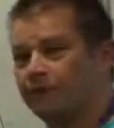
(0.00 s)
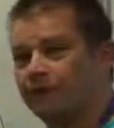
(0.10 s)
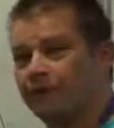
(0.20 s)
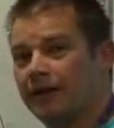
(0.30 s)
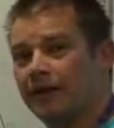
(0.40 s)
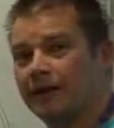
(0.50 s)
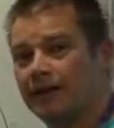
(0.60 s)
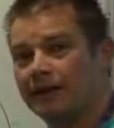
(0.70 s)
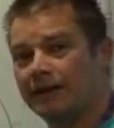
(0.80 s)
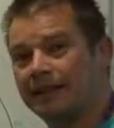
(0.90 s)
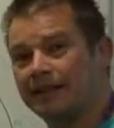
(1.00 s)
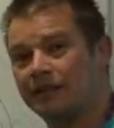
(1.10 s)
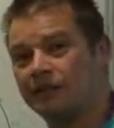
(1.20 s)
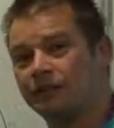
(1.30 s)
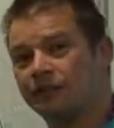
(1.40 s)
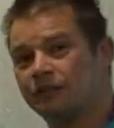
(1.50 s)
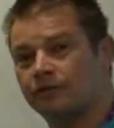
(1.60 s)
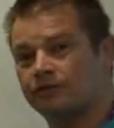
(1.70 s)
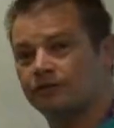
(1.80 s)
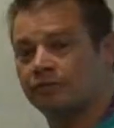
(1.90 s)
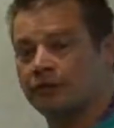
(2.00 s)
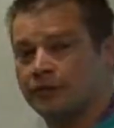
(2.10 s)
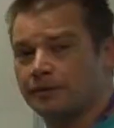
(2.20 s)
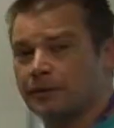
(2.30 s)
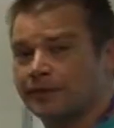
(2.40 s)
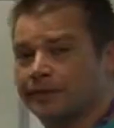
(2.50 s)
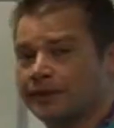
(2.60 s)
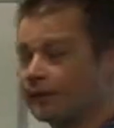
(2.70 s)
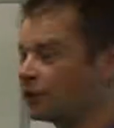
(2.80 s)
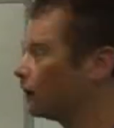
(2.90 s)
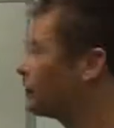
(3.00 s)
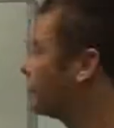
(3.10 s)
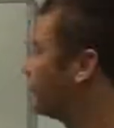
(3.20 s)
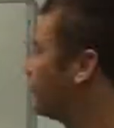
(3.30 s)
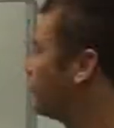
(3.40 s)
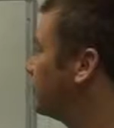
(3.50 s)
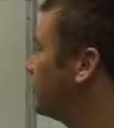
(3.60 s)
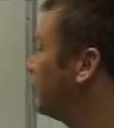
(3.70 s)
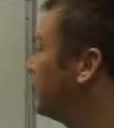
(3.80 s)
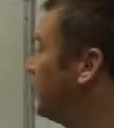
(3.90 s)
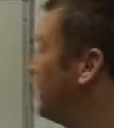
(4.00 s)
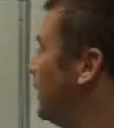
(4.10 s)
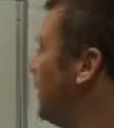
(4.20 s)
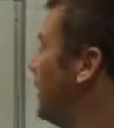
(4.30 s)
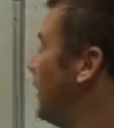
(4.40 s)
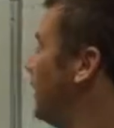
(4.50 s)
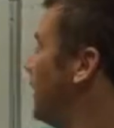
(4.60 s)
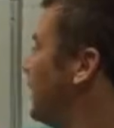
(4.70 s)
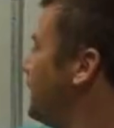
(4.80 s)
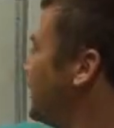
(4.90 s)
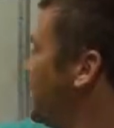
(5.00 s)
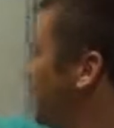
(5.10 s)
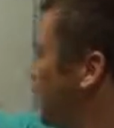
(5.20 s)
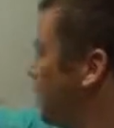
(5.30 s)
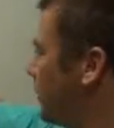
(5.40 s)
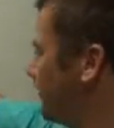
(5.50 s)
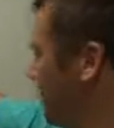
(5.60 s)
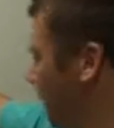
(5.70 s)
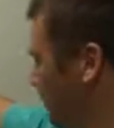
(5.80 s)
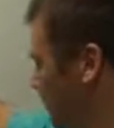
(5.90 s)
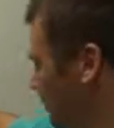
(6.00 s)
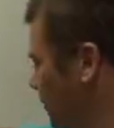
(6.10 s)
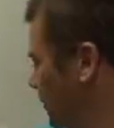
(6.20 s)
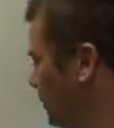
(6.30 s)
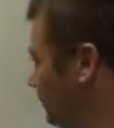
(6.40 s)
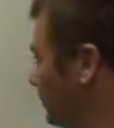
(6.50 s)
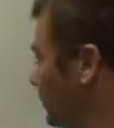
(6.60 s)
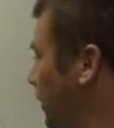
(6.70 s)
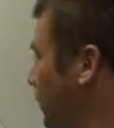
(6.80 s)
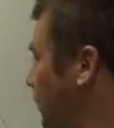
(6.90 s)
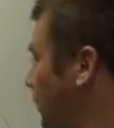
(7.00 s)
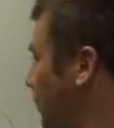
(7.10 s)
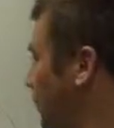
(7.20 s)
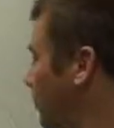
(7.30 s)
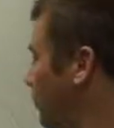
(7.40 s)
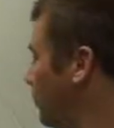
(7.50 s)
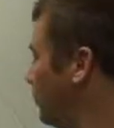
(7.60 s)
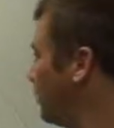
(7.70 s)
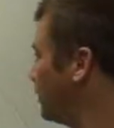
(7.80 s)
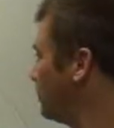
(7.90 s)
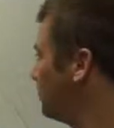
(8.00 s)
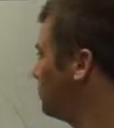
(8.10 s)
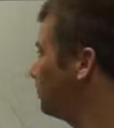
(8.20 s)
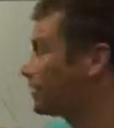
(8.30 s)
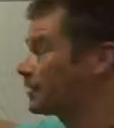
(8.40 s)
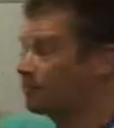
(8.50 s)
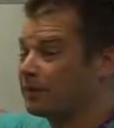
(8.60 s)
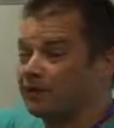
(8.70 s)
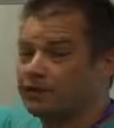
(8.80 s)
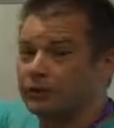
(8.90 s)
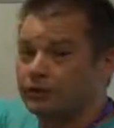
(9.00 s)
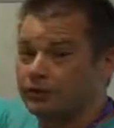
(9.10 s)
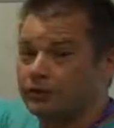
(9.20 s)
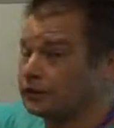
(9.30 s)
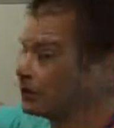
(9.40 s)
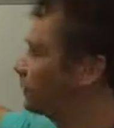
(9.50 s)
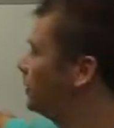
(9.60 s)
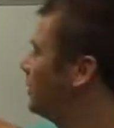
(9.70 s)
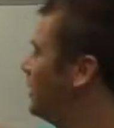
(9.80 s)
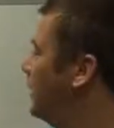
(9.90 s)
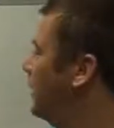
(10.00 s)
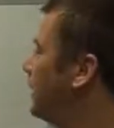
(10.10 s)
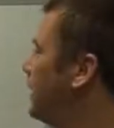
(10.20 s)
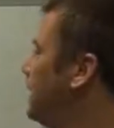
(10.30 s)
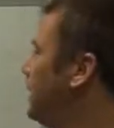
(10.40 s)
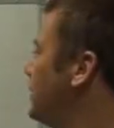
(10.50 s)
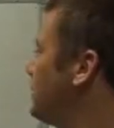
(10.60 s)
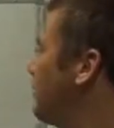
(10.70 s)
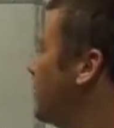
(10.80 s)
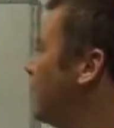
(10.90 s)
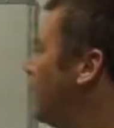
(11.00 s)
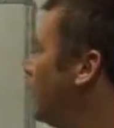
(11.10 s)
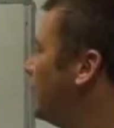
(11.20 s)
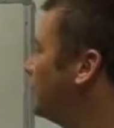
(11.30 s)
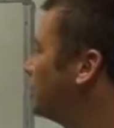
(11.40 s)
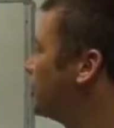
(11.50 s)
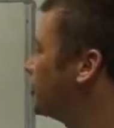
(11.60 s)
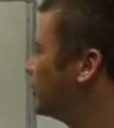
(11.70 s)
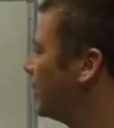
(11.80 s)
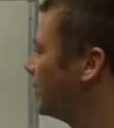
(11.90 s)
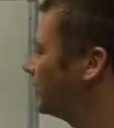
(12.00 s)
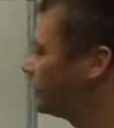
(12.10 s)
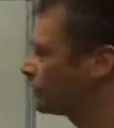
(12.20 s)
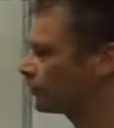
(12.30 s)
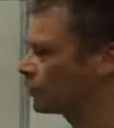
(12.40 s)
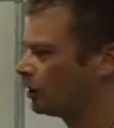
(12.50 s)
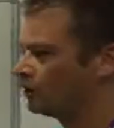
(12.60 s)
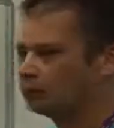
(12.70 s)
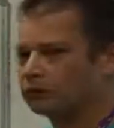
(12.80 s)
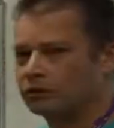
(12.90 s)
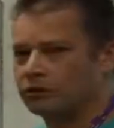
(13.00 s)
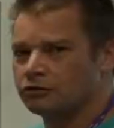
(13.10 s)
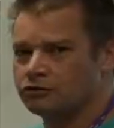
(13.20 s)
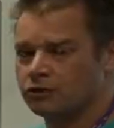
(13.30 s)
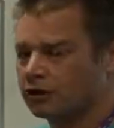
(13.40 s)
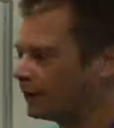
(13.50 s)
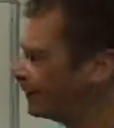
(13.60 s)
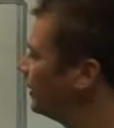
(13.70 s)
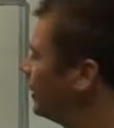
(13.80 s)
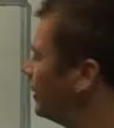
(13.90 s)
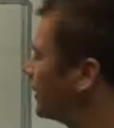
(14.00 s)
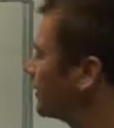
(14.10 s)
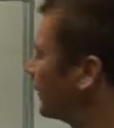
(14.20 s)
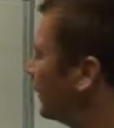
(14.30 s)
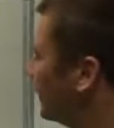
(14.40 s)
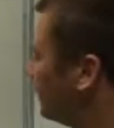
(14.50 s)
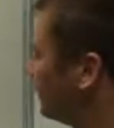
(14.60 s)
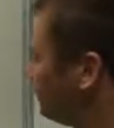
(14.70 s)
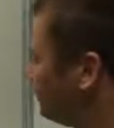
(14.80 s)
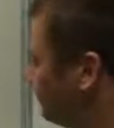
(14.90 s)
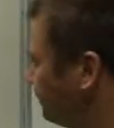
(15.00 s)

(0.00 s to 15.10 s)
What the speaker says: in fairly high latitudes, around about latitudes of 50. And then again at the poles, what might seem paradoxical to you, again, these big high pressure areas of cold, dry air sinking.